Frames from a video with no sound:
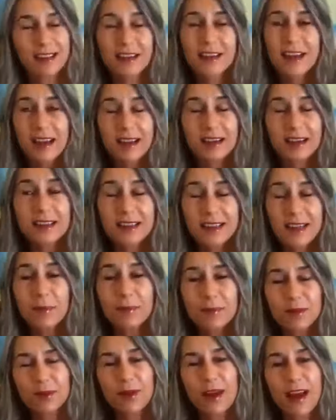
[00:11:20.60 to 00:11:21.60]
and it's
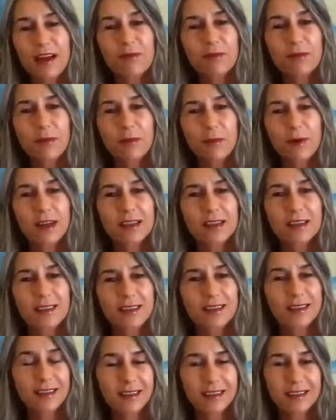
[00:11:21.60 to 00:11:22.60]
up to
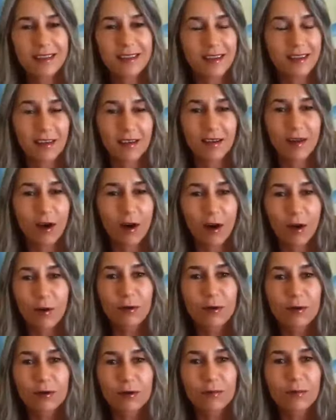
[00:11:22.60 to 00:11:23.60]
everyone's
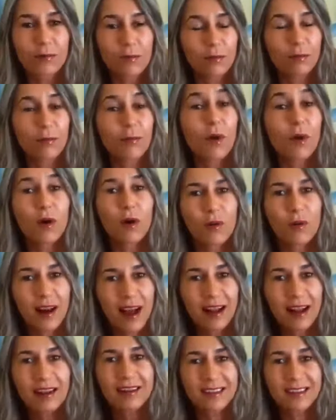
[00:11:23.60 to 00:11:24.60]
own
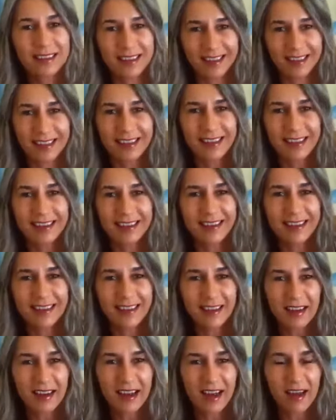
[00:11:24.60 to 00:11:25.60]
morality
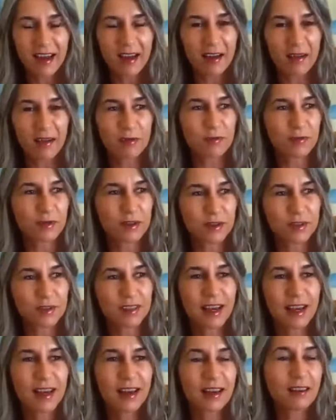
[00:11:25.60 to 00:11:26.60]
to
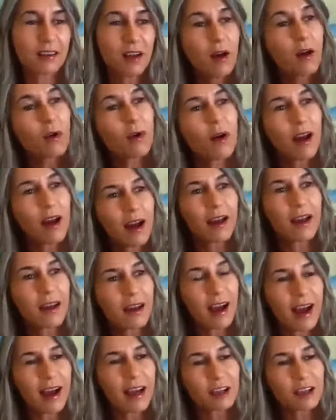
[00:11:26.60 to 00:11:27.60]
say, no,
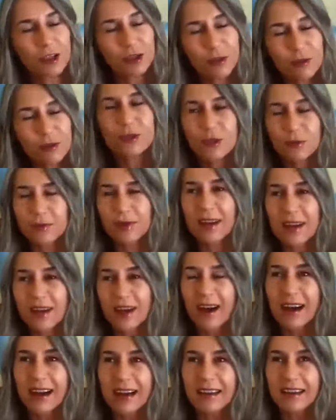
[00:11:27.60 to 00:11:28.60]
I choose to be
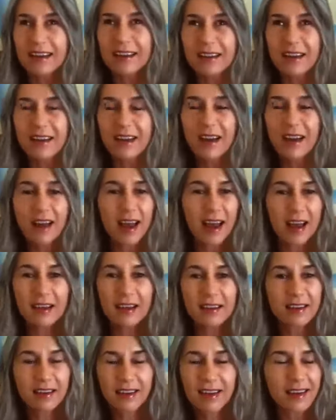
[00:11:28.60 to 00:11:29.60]
kind,
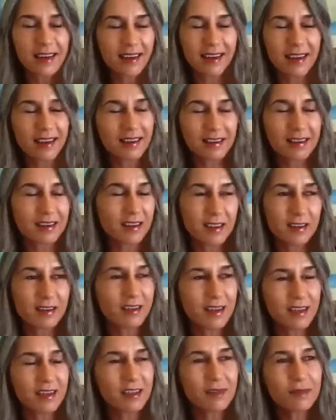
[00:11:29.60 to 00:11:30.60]
and
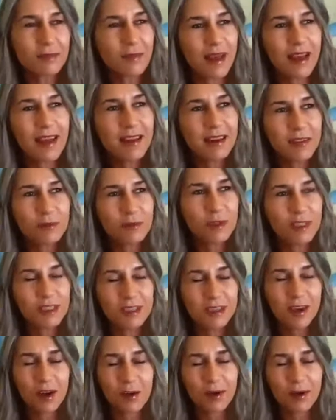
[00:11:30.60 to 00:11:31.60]
it doesn't matter what's
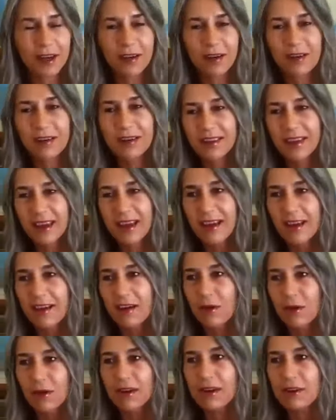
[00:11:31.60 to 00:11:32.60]
going on there,
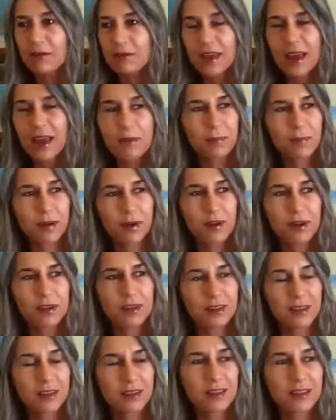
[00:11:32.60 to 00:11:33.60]
or if that
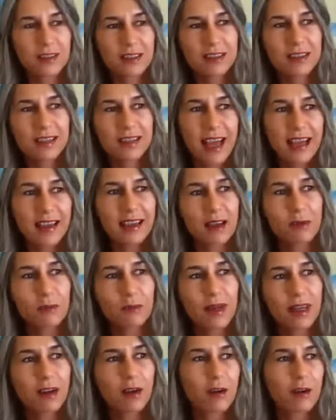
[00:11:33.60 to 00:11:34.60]
person is attacking
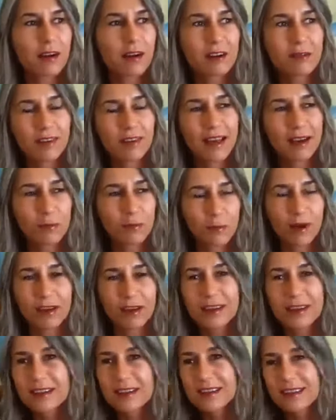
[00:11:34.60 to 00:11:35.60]
me, or if that one
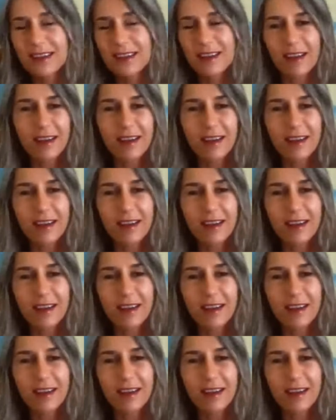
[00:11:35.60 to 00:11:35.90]
is